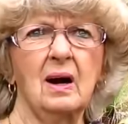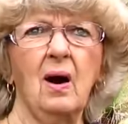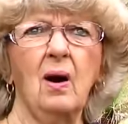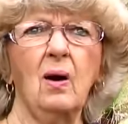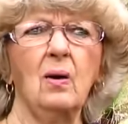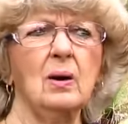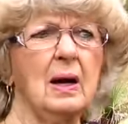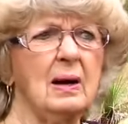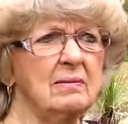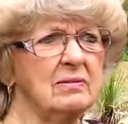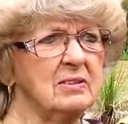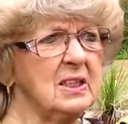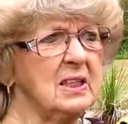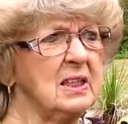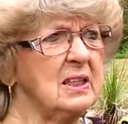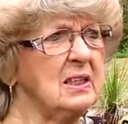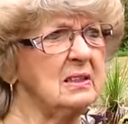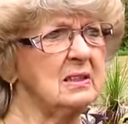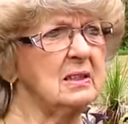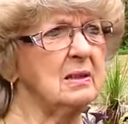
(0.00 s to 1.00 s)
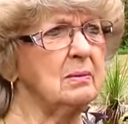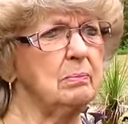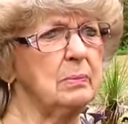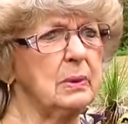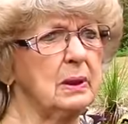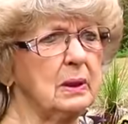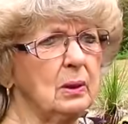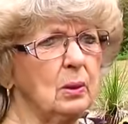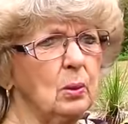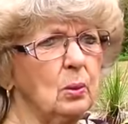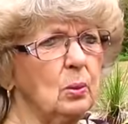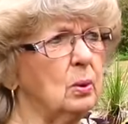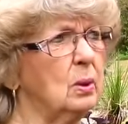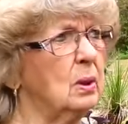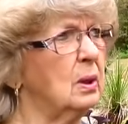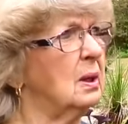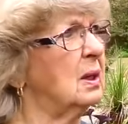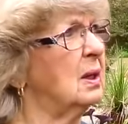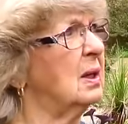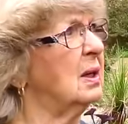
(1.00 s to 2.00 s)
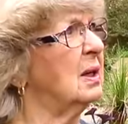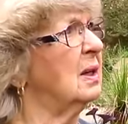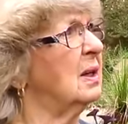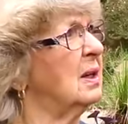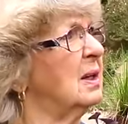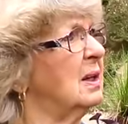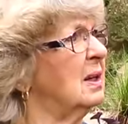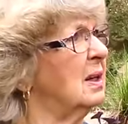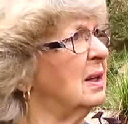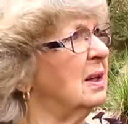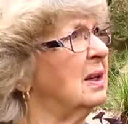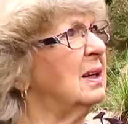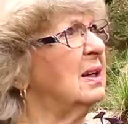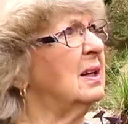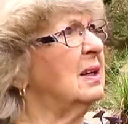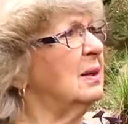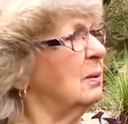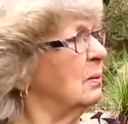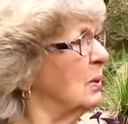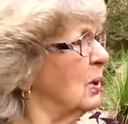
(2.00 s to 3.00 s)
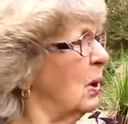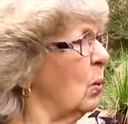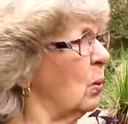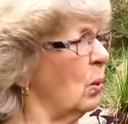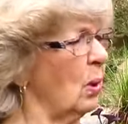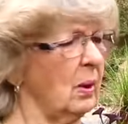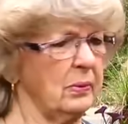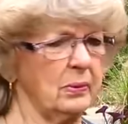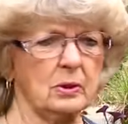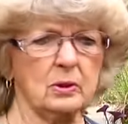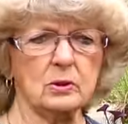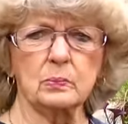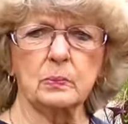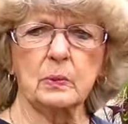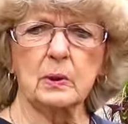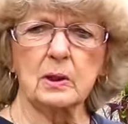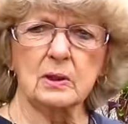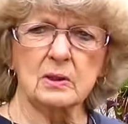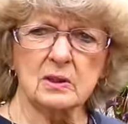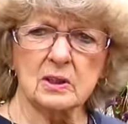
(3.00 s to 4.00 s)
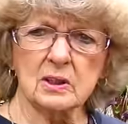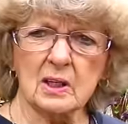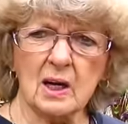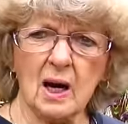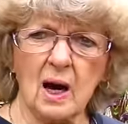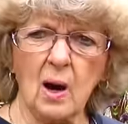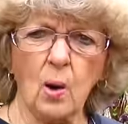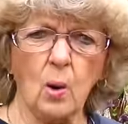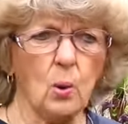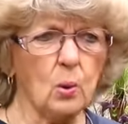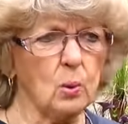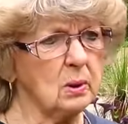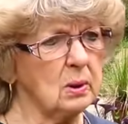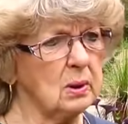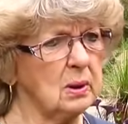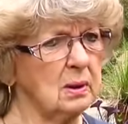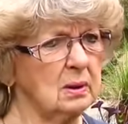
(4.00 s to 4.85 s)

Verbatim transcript: All I've seen is them big old, I don't know what those birds are called.